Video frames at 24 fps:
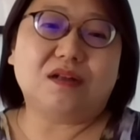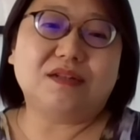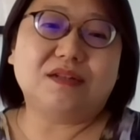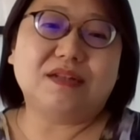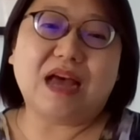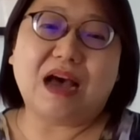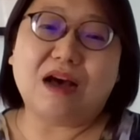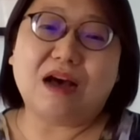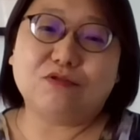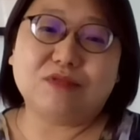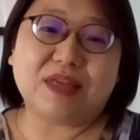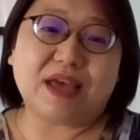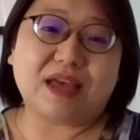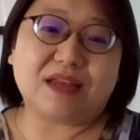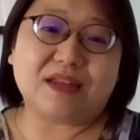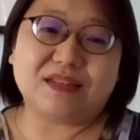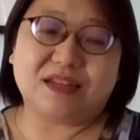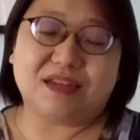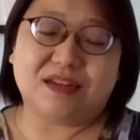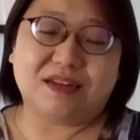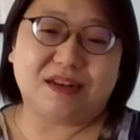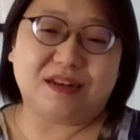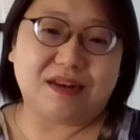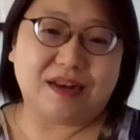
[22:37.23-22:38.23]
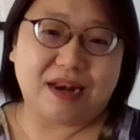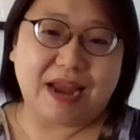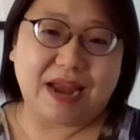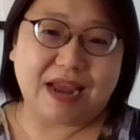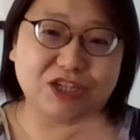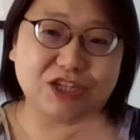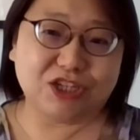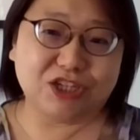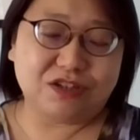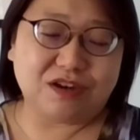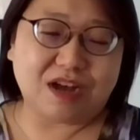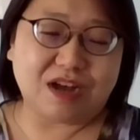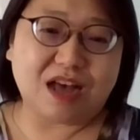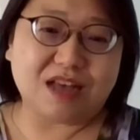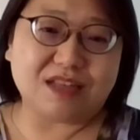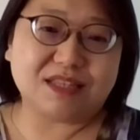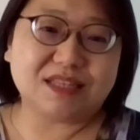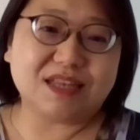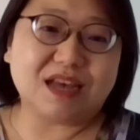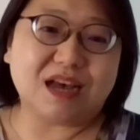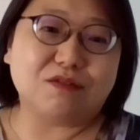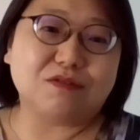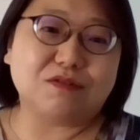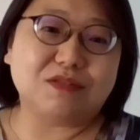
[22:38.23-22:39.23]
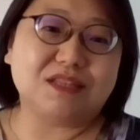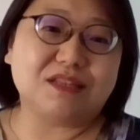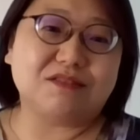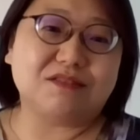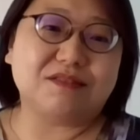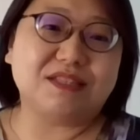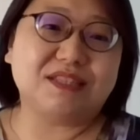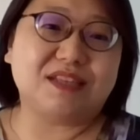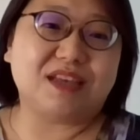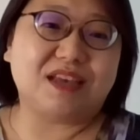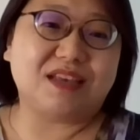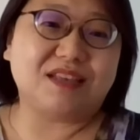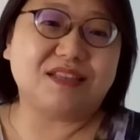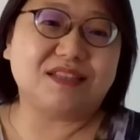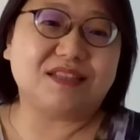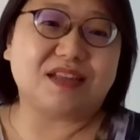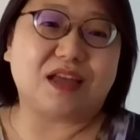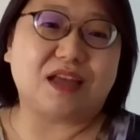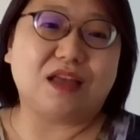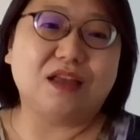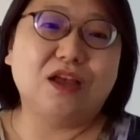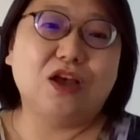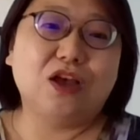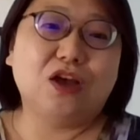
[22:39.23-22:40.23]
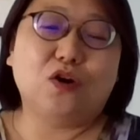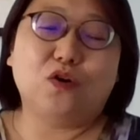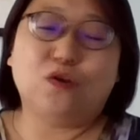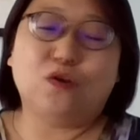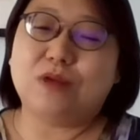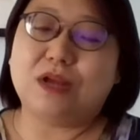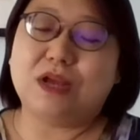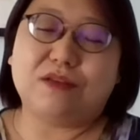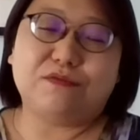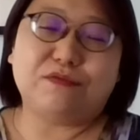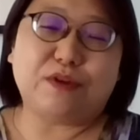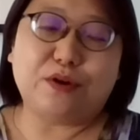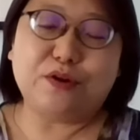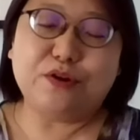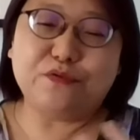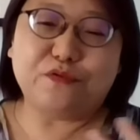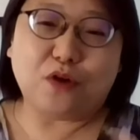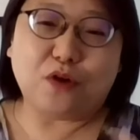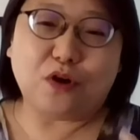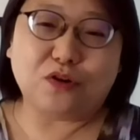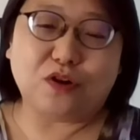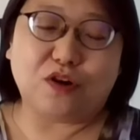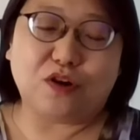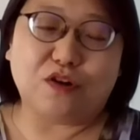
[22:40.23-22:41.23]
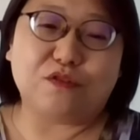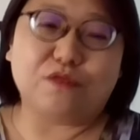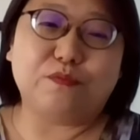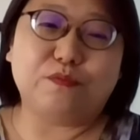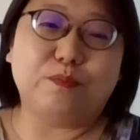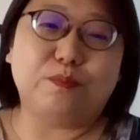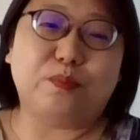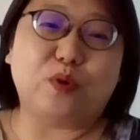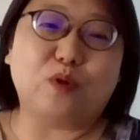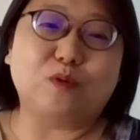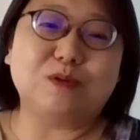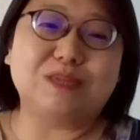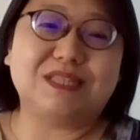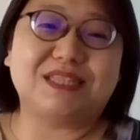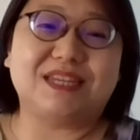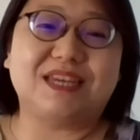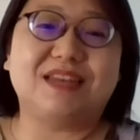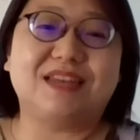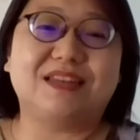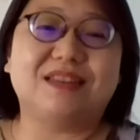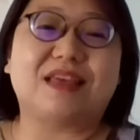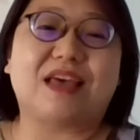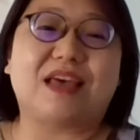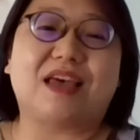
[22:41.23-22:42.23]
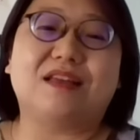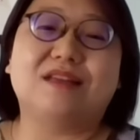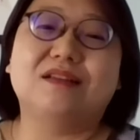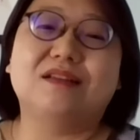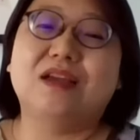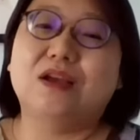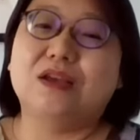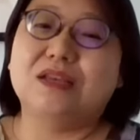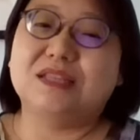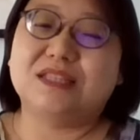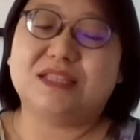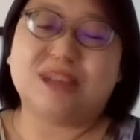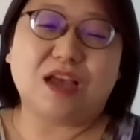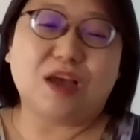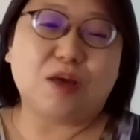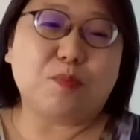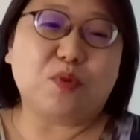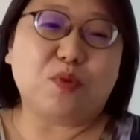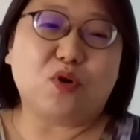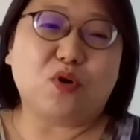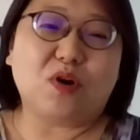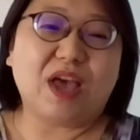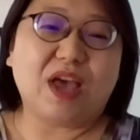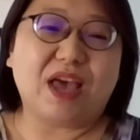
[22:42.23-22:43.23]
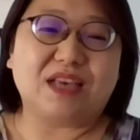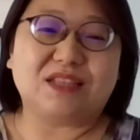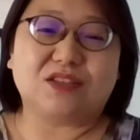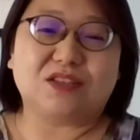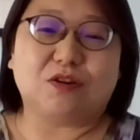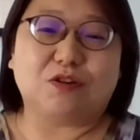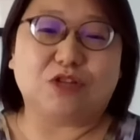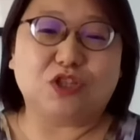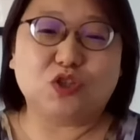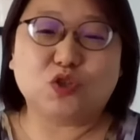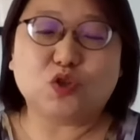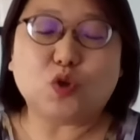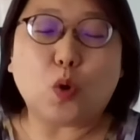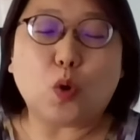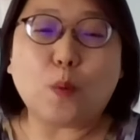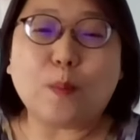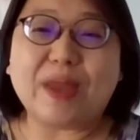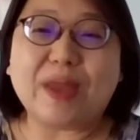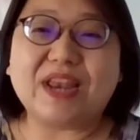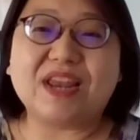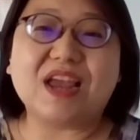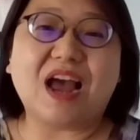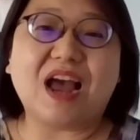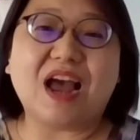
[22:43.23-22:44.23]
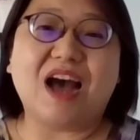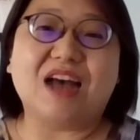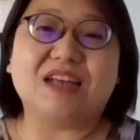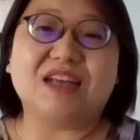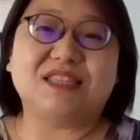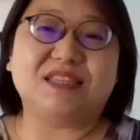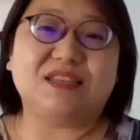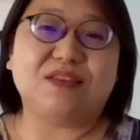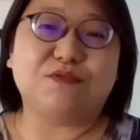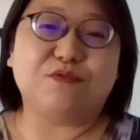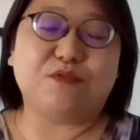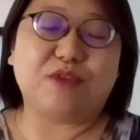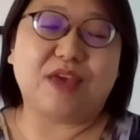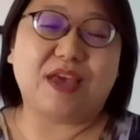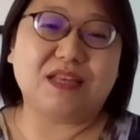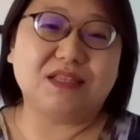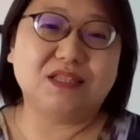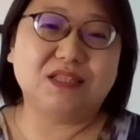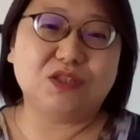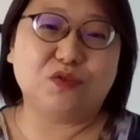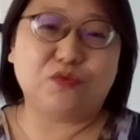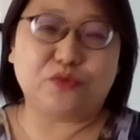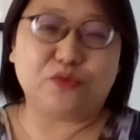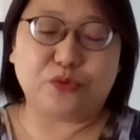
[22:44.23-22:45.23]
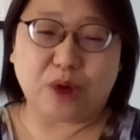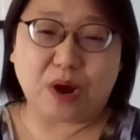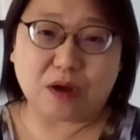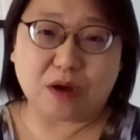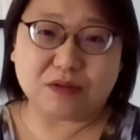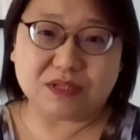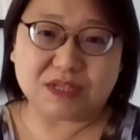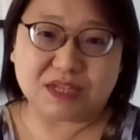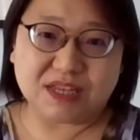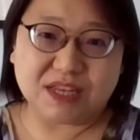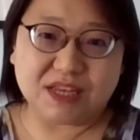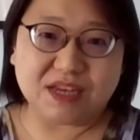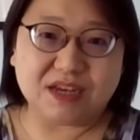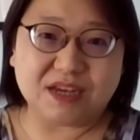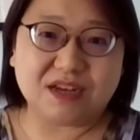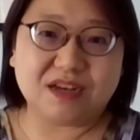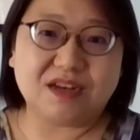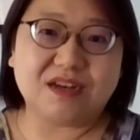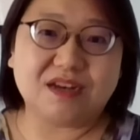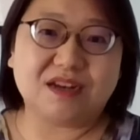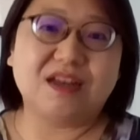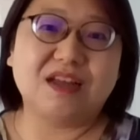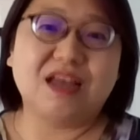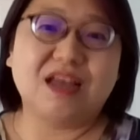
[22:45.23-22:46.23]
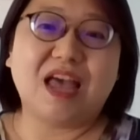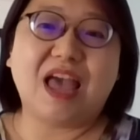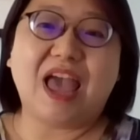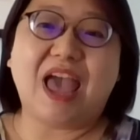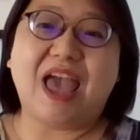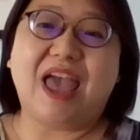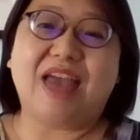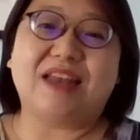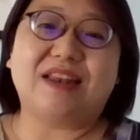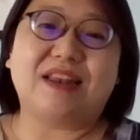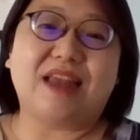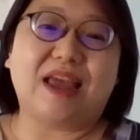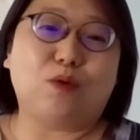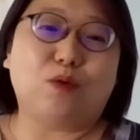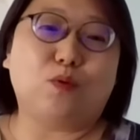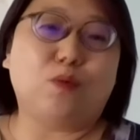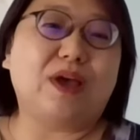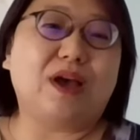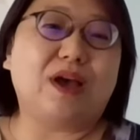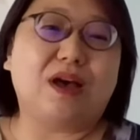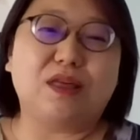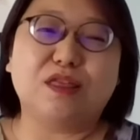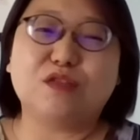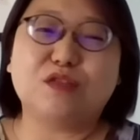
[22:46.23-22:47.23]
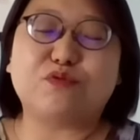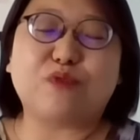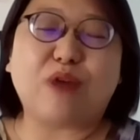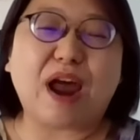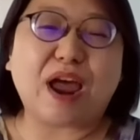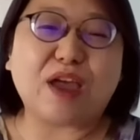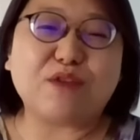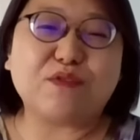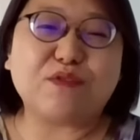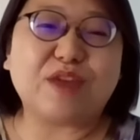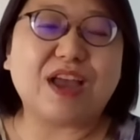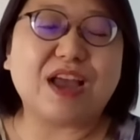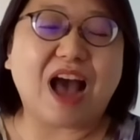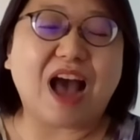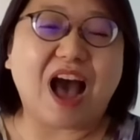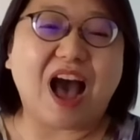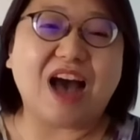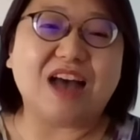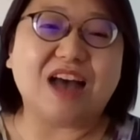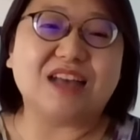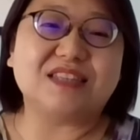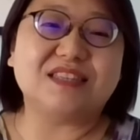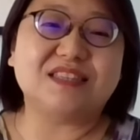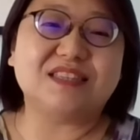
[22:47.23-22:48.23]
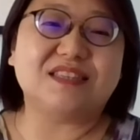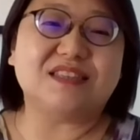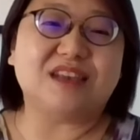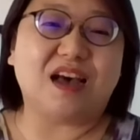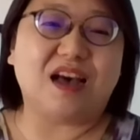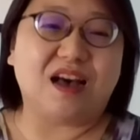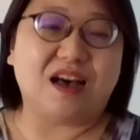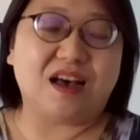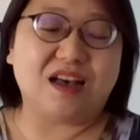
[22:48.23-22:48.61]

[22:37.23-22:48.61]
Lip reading: now that the National Arts Council says that, oh, they are very fond of boasting that Singapore has got so many arts events throughout the year and that we are a thriving arts